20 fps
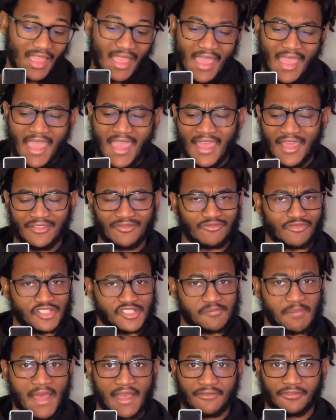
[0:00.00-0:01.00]
And
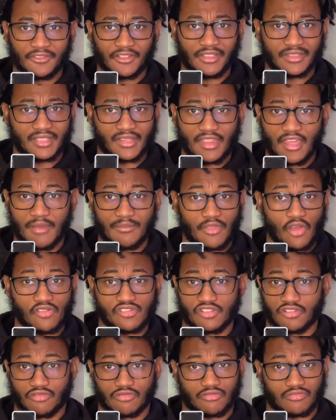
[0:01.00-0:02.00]
respectfully to them, those
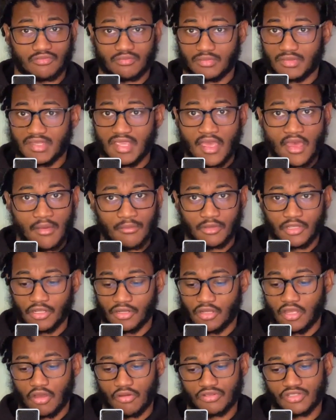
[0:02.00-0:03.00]
are damn good
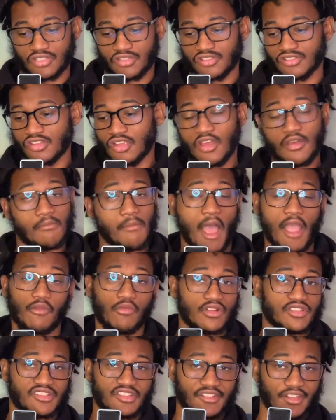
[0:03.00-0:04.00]
coaches. Mike
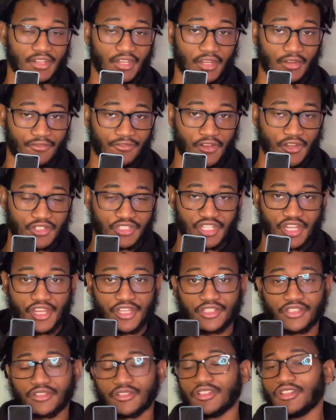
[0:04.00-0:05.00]
Woodson didn't get a fair
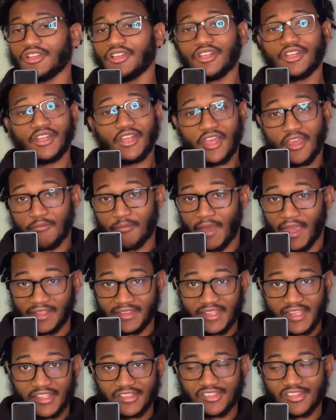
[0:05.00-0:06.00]
shake, and Mike
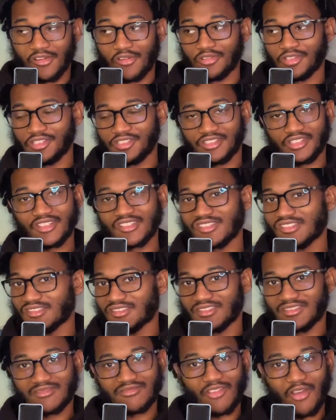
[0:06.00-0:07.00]
D'Antoni
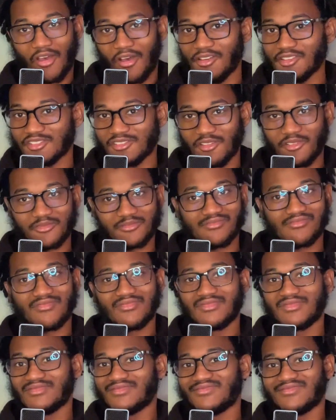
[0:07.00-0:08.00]
just also
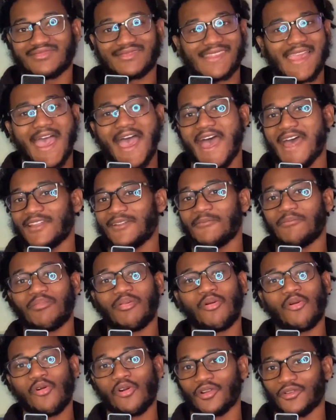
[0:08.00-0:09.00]
had a
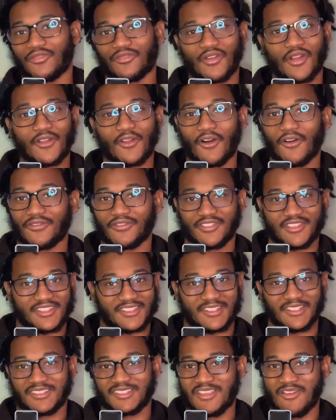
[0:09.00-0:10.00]
poor front office
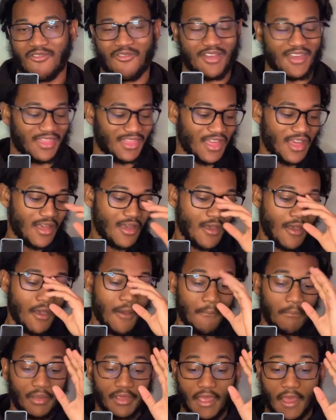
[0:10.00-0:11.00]
to deal with.
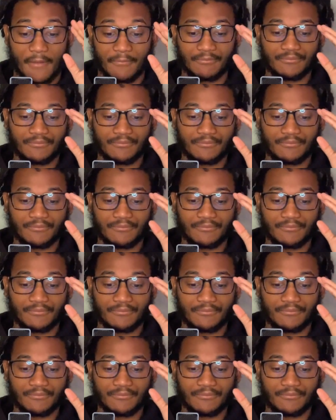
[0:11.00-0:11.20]
But yeah,